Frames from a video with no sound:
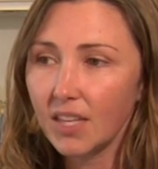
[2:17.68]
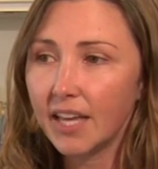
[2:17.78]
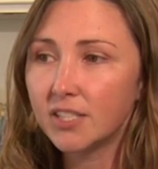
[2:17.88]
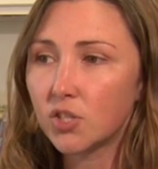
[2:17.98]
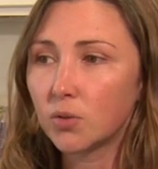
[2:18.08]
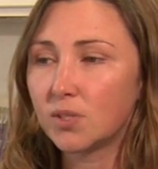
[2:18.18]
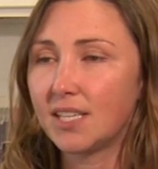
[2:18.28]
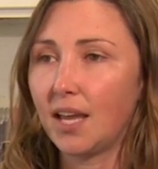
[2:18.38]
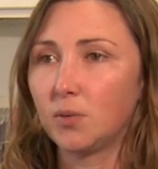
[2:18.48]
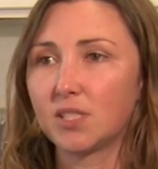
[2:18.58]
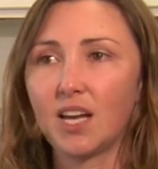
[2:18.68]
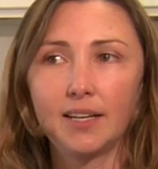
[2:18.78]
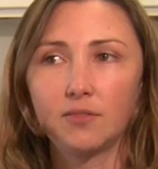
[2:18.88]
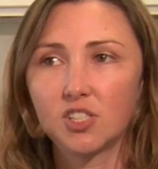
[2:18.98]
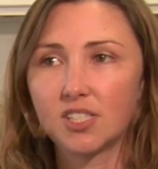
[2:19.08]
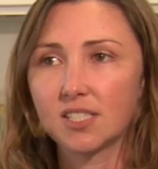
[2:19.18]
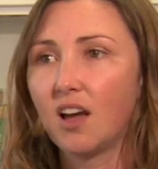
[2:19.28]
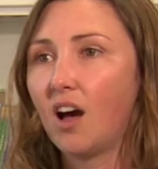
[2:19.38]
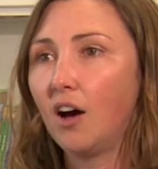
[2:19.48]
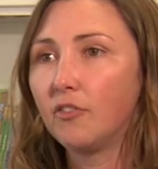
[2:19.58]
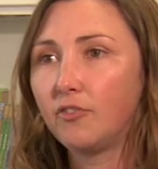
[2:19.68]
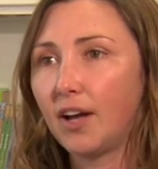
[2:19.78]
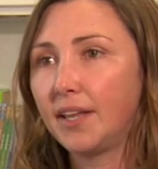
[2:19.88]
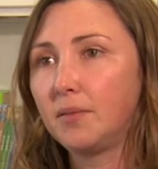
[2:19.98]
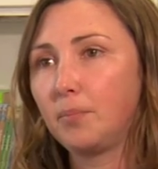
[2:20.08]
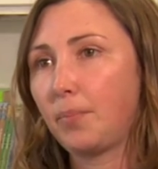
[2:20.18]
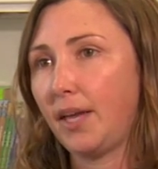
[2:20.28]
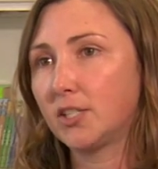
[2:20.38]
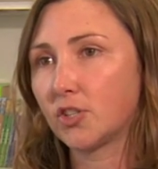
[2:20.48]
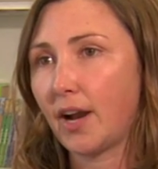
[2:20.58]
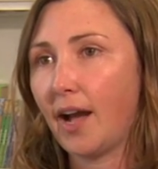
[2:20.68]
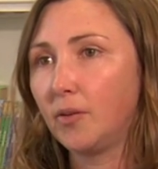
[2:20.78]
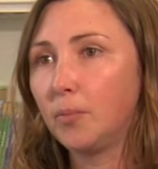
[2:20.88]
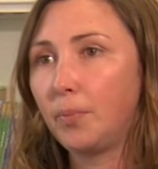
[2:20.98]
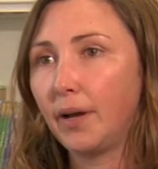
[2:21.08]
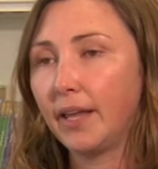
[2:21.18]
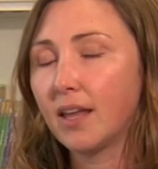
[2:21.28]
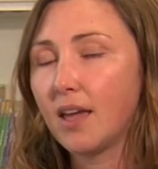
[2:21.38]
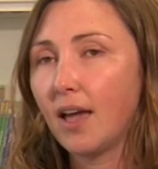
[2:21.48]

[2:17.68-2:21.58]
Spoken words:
And so today was kind of just a fun base ground, but